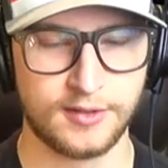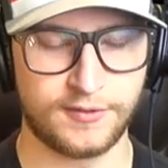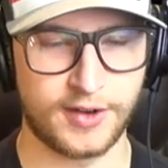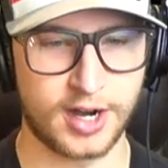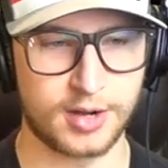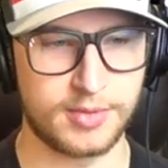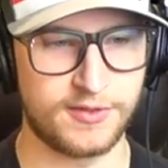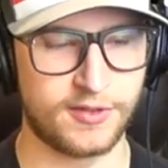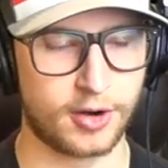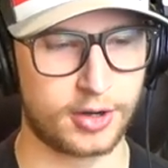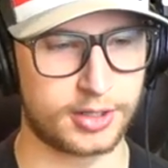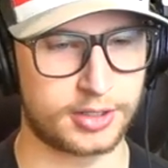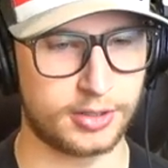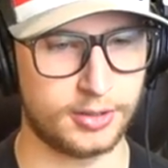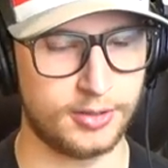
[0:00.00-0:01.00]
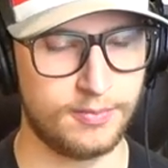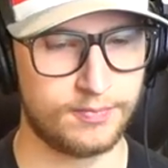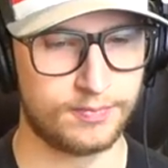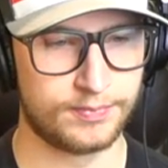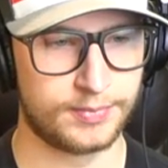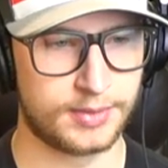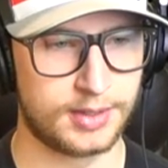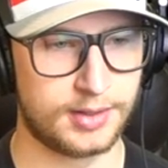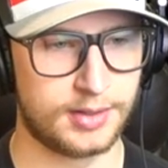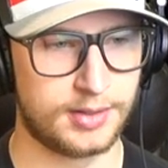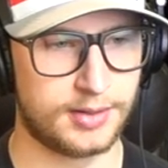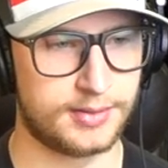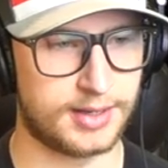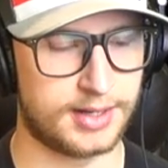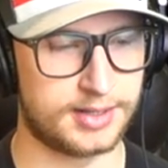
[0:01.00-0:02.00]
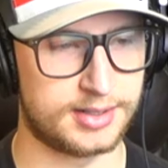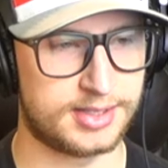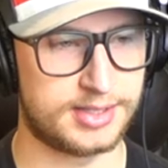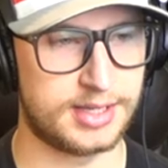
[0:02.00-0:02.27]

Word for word: Fire me vertical. That is